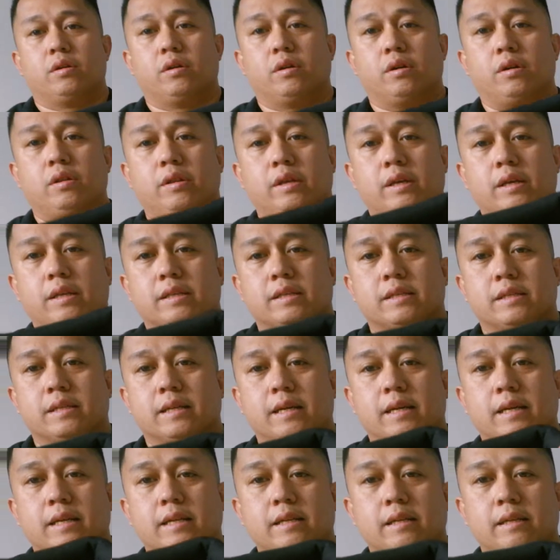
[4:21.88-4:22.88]
on the
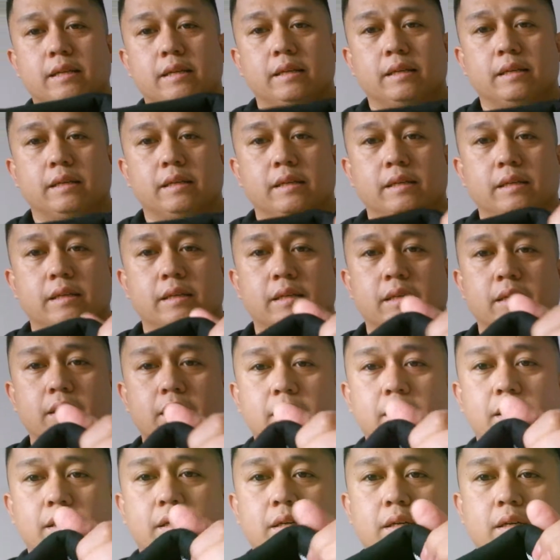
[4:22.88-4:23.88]
inside
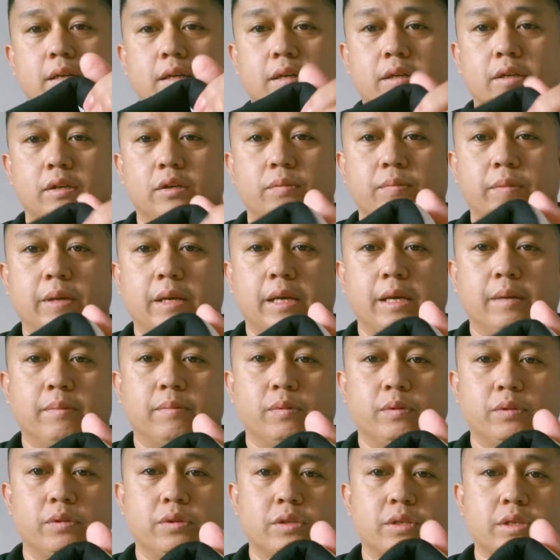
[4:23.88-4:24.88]
you'll be
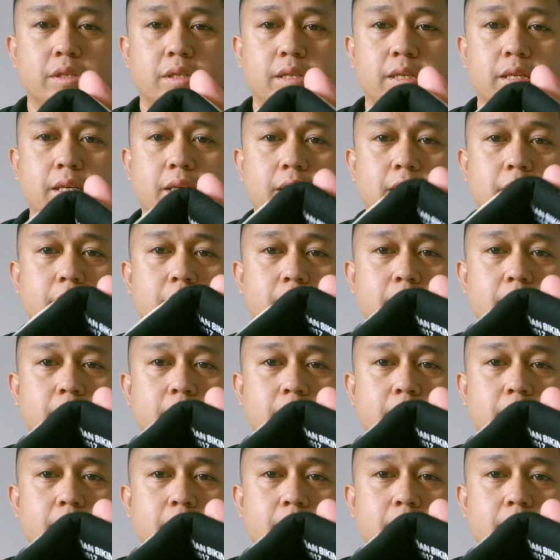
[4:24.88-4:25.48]
able to see